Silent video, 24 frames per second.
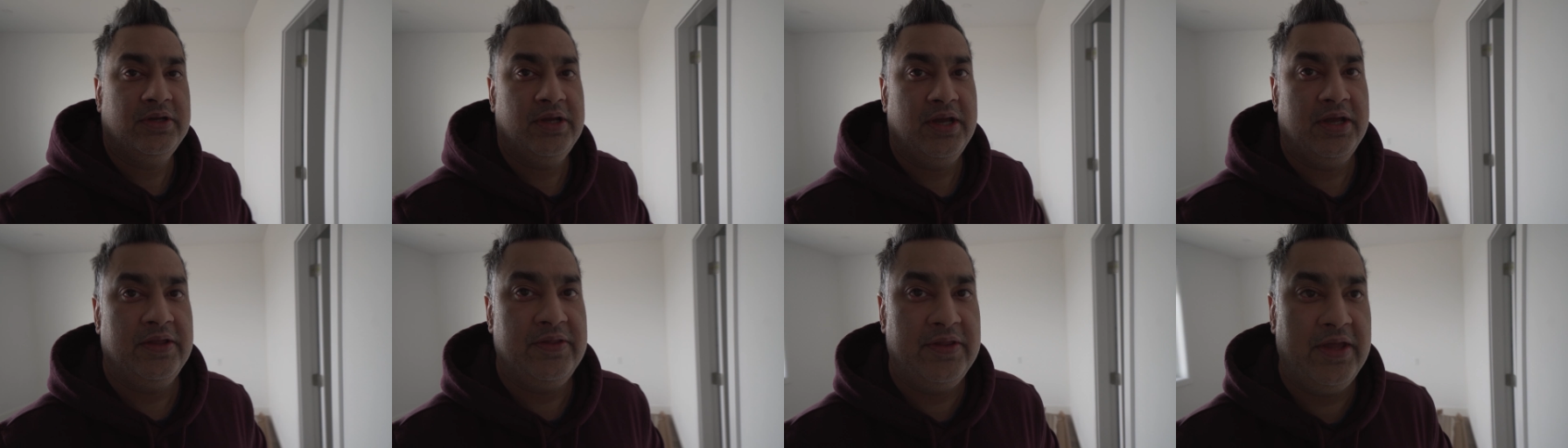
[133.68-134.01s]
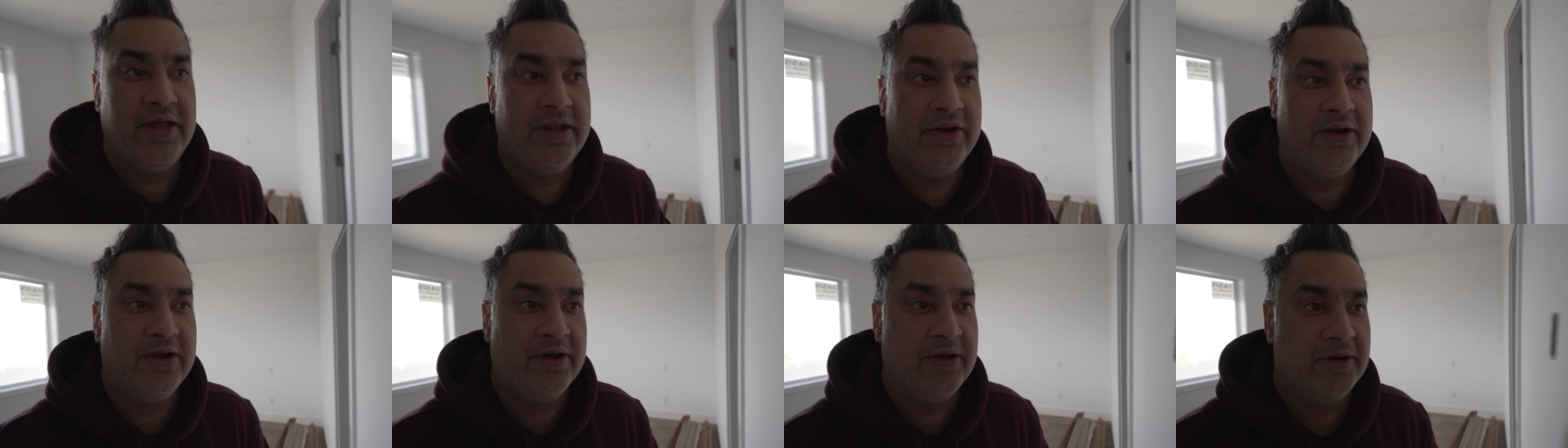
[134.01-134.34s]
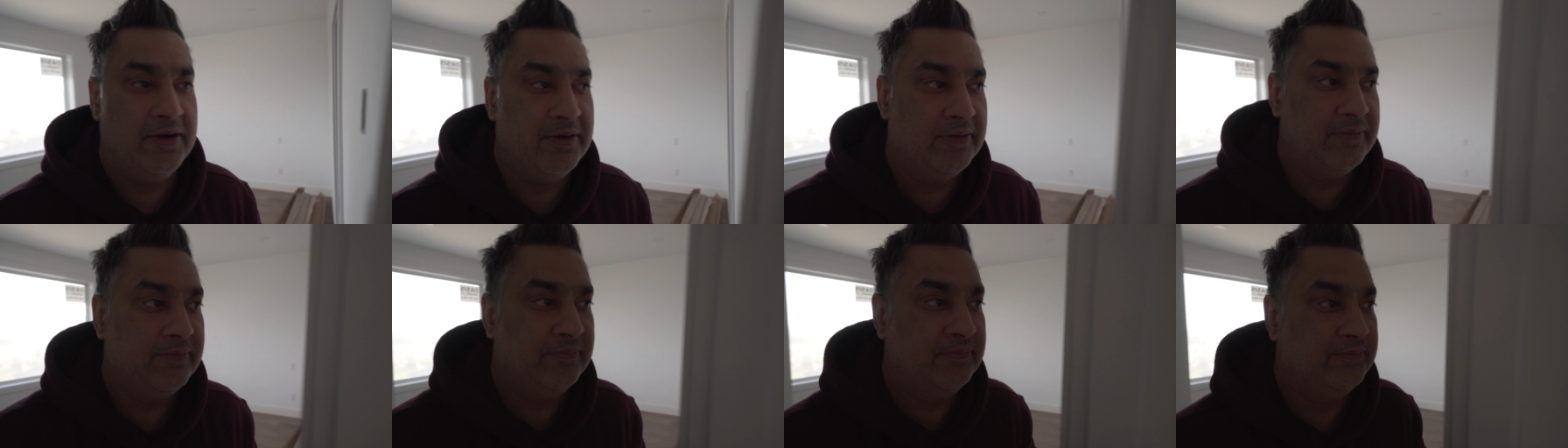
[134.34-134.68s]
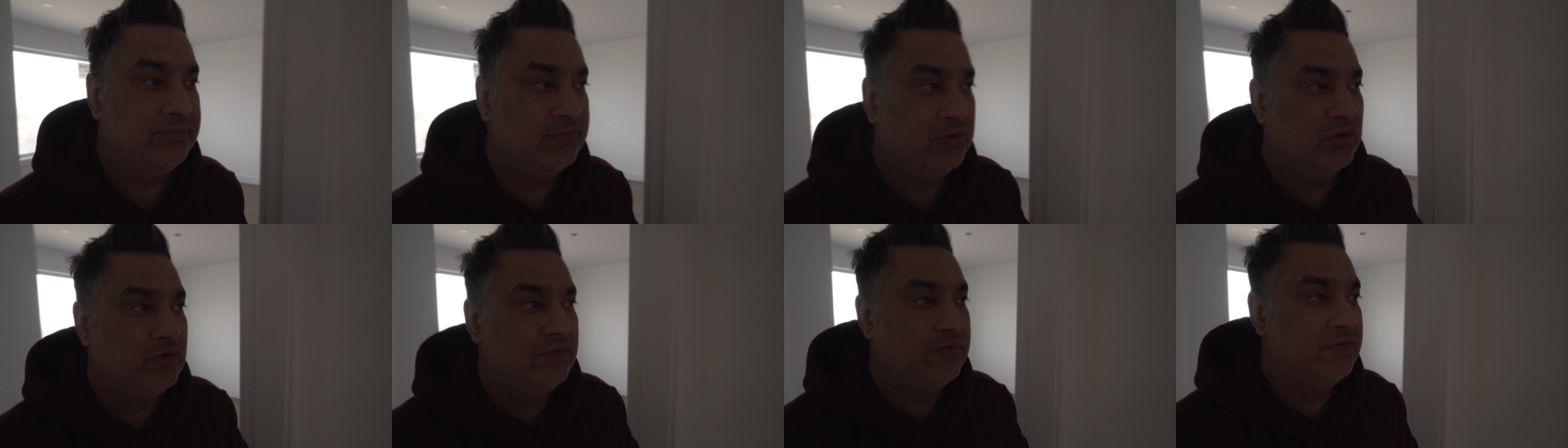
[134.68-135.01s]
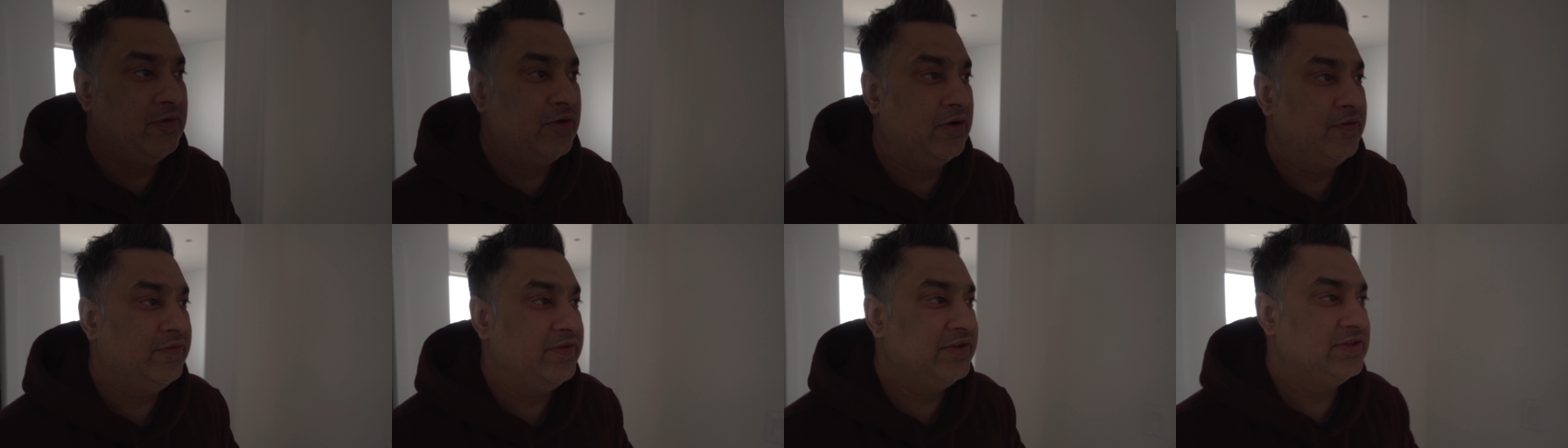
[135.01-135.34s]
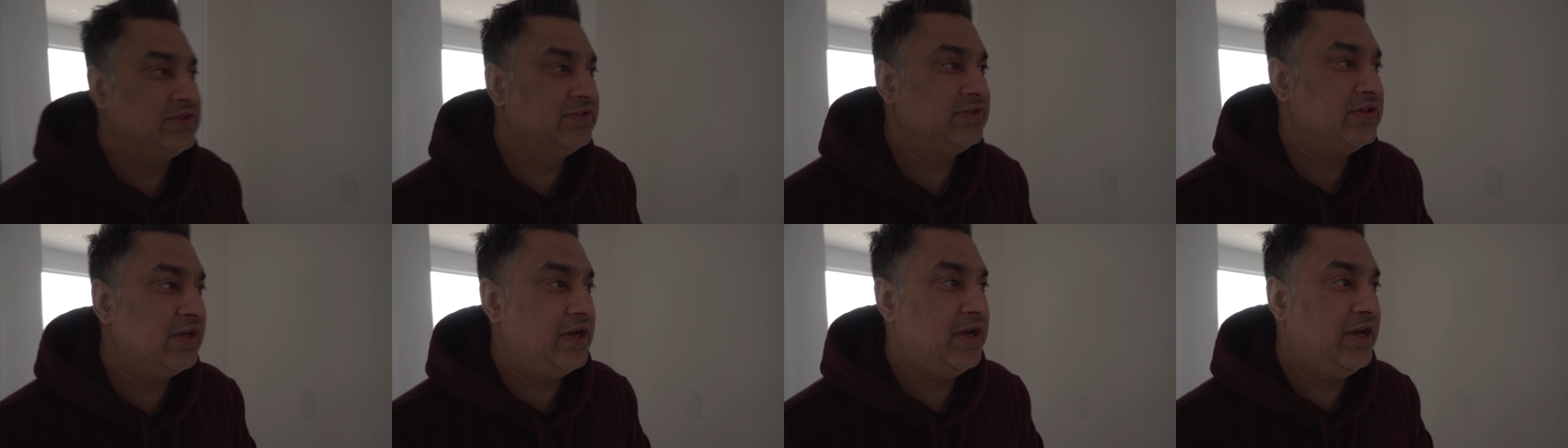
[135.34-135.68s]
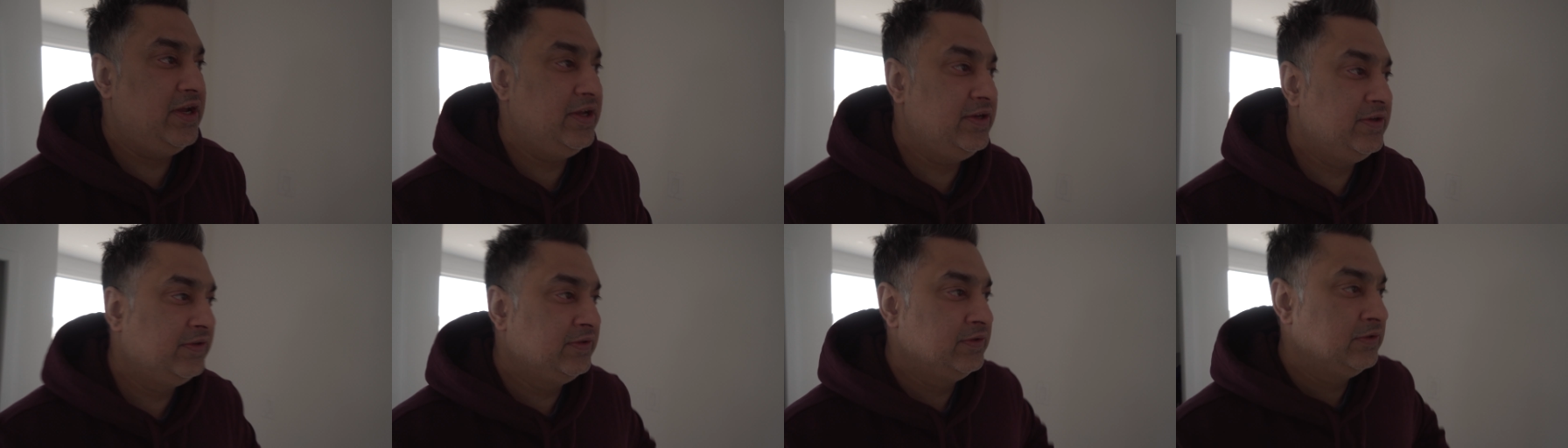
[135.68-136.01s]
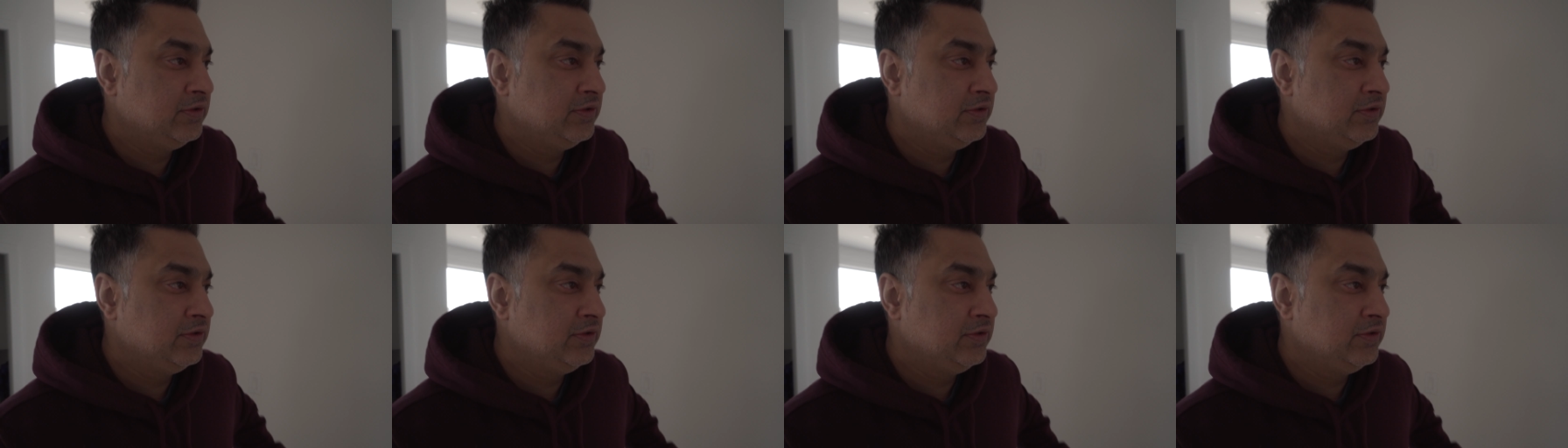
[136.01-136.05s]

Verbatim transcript: And then um, over on this side,